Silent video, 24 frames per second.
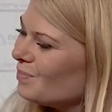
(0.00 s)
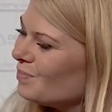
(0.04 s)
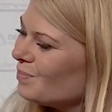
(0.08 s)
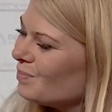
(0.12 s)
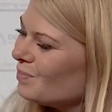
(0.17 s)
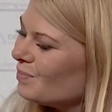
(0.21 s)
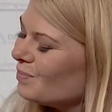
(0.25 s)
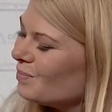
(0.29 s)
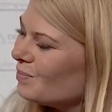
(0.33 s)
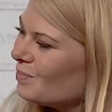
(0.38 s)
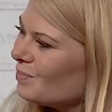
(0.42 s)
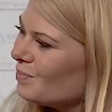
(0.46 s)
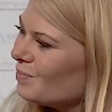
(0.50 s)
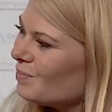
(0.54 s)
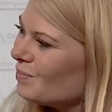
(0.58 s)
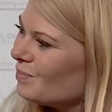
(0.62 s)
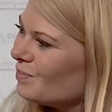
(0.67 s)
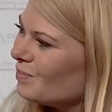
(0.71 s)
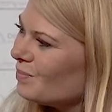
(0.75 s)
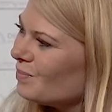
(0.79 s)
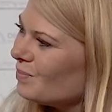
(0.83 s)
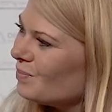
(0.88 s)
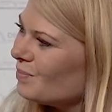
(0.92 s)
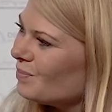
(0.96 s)

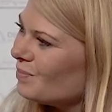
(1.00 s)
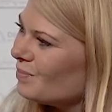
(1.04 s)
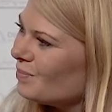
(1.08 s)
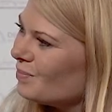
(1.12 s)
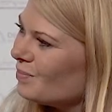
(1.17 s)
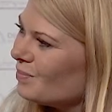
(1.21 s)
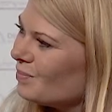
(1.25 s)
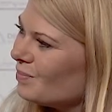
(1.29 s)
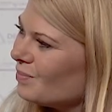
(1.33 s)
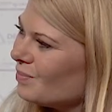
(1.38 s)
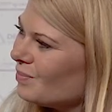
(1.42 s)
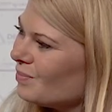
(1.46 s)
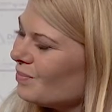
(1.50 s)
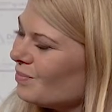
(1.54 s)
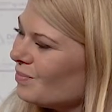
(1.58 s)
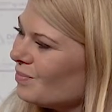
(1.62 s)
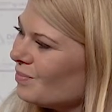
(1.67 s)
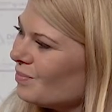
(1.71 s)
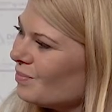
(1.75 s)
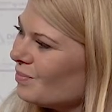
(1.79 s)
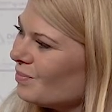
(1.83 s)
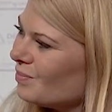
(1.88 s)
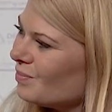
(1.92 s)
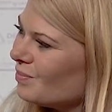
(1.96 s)

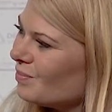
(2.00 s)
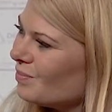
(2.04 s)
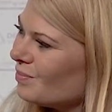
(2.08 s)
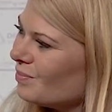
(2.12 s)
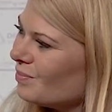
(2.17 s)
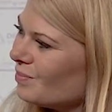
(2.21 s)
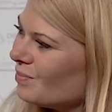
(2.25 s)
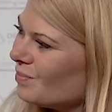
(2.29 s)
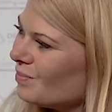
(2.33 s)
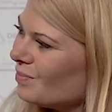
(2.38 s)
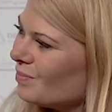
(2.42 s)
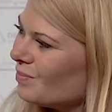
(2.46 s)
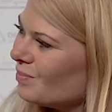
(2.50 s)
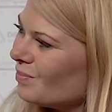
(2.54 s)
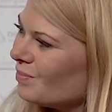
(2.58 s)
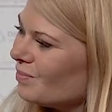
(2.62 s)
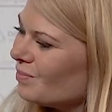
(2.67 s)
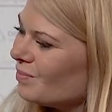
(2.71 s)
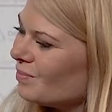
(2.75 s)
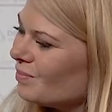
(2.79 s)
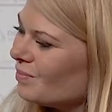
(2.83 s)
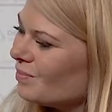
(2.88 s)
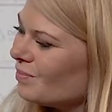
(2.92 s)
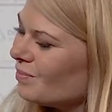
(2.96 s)

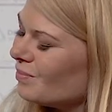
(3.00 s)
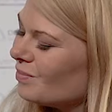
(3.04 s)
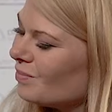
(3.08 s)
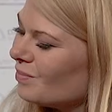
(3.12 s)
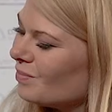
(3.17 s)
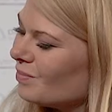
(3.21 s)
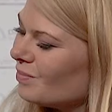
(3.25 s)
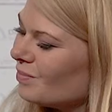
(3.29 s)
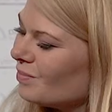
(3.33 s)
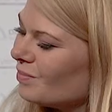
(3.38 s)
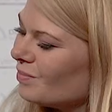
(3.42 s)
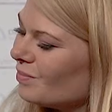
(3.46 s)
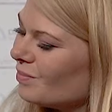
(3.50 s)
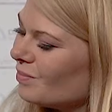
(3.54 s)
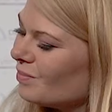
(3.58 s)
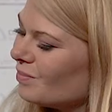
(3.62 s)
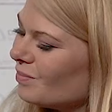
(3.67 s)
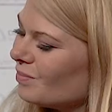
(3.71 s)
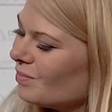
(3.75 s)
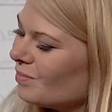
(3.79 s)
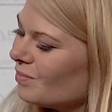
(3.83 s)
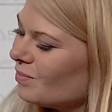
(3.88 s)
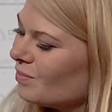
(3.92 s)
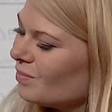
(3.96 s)

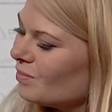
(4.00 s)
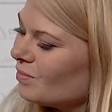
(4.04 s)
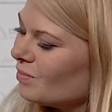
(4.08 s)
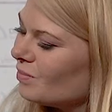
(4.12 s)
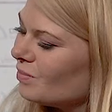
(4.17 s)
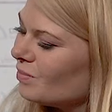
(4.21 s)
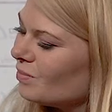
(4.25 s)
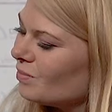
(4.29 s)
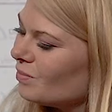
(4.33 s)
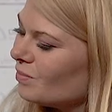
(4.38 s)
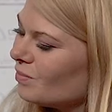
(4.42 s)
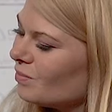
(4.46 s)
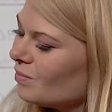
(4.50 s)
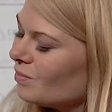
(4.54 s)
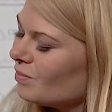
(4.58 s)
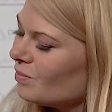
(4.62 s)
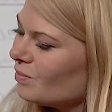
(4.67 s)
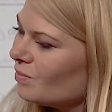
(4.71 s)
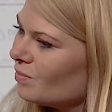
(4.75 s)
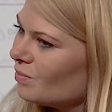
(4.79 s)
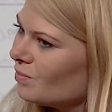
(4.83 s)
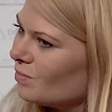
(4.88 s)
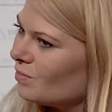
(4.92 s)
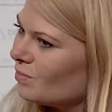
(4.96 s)

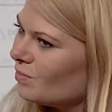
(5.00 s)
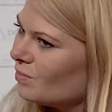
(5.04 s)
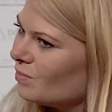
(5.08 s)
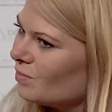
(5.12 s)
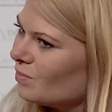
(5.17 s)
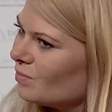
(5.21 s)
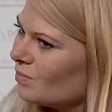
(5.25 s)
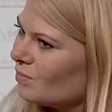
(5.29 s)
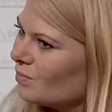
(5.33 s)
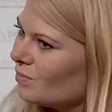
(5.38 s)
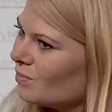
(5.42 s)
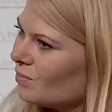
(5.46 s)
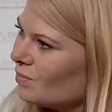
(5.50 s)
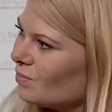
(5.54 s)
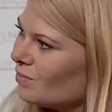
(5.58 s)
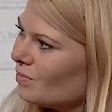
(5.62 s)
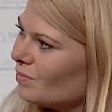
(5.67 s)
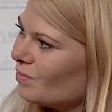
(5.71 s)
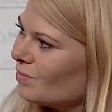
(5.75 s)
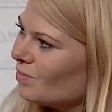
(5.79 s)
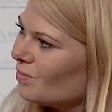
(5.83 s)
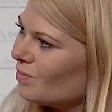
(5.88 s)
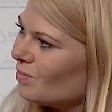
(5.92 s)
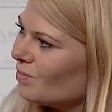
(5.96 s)

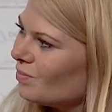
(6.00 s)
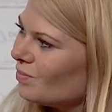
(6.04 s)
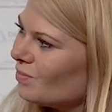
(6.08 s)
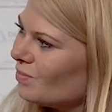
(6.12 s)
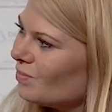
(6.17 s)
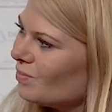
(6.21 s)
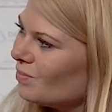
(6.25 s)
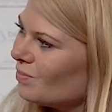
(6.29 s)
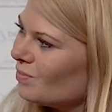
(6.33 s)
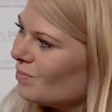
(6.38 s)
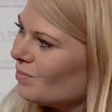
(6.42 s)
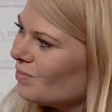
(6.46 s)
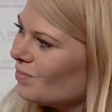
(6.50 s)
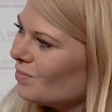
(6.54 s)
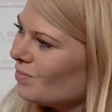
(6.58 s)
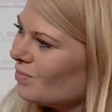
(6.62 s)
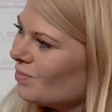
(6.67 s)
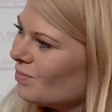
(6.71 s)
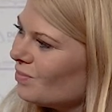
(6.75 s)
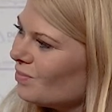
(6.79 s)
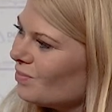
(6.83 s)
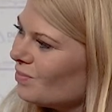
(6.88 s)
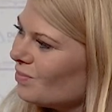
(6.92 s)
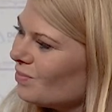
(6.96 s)

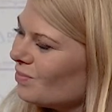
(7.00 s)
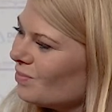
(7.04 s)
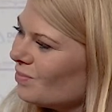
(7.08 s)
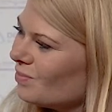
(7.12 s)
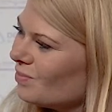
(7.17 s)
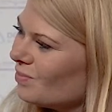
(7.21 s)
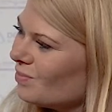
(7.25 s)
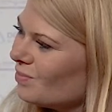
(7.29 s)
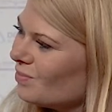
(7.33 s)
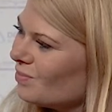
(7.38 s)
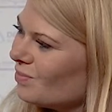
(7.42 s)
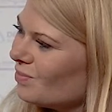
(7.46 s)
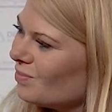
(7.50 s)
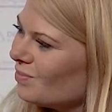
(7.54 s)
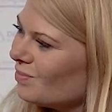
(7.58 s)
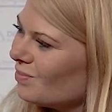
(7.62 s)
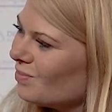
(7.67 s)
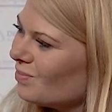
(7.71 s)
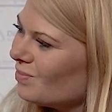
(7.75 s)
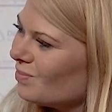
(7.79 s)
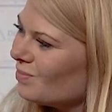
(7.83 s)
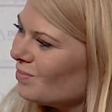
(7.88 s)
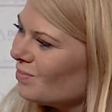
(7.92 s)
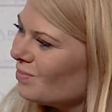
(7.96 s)
No words are spoken by the person on screen.